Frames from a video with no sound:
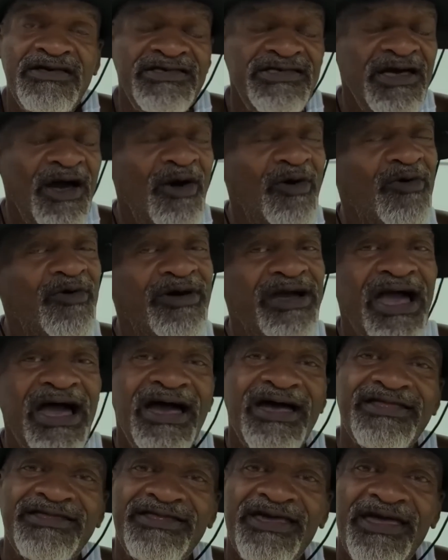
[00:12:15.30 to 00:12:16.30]
Oh,
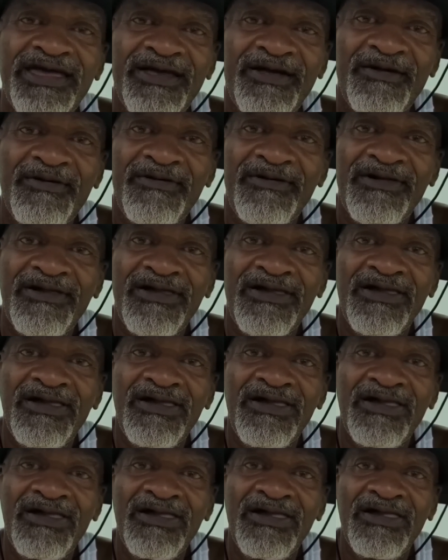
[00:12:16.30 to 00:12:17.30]

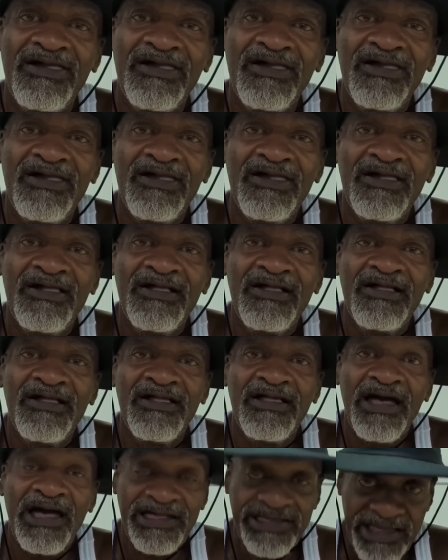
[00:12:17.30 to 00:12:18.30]
goddamn. I
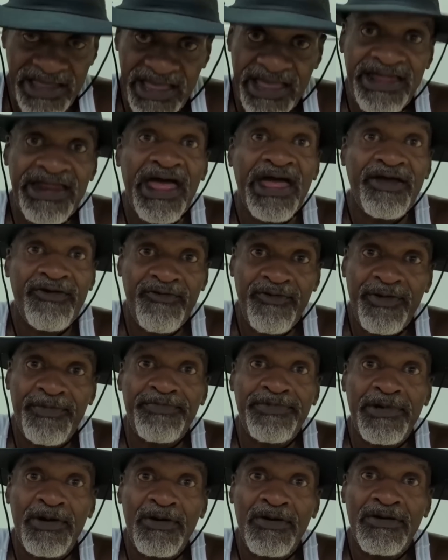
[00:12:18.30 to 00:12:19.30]
said, can I grip
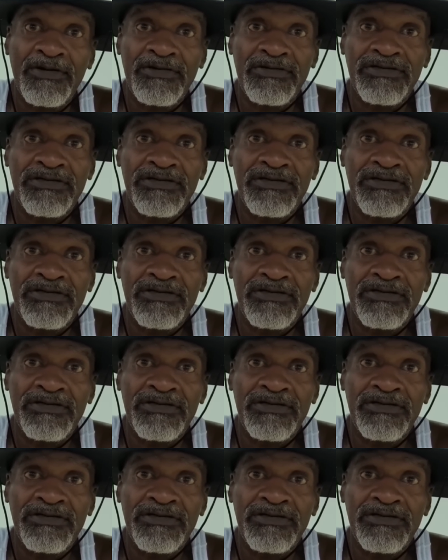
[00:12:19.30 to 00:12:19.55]
yours?